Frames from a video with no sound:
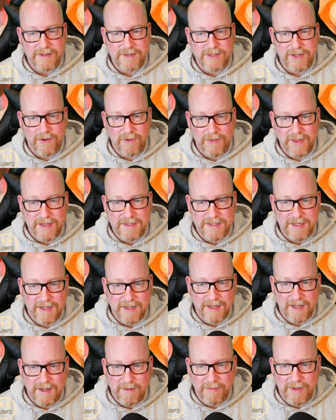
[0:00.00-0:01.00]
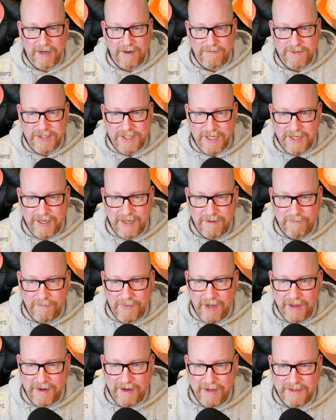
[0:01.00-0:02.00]
so that's a little bit of cheating,
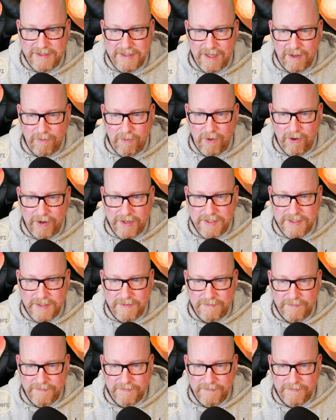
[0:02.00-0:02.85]
but it still works.